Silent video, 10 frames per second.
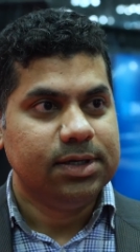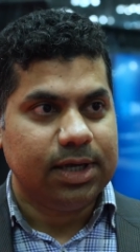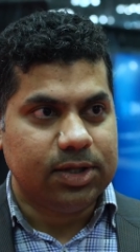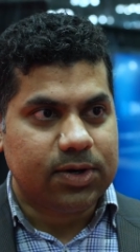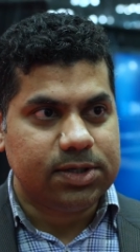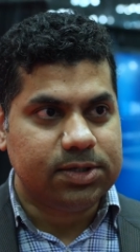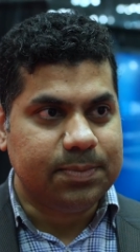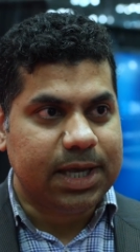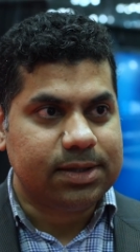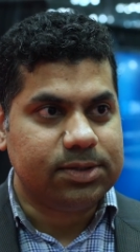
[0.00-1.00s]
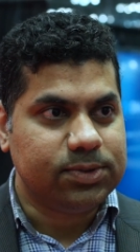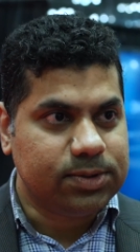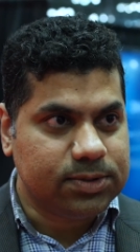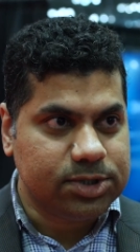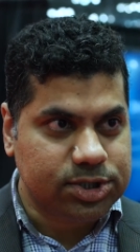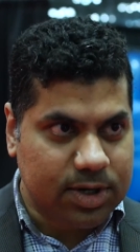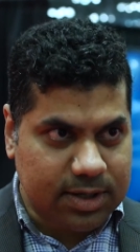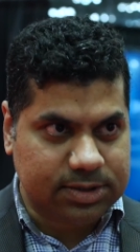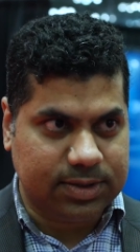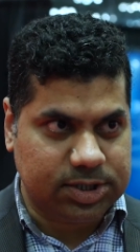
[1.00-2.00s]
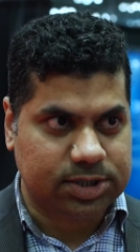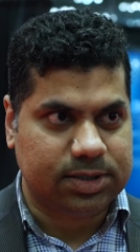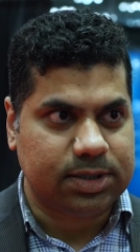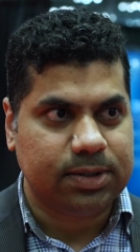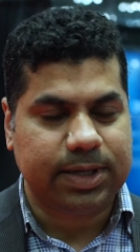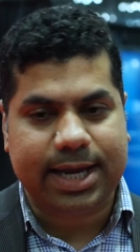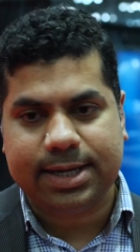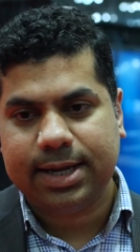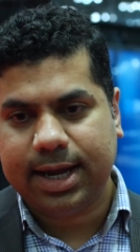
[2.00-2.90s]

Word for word: in order to make the two tools talk to each other, right?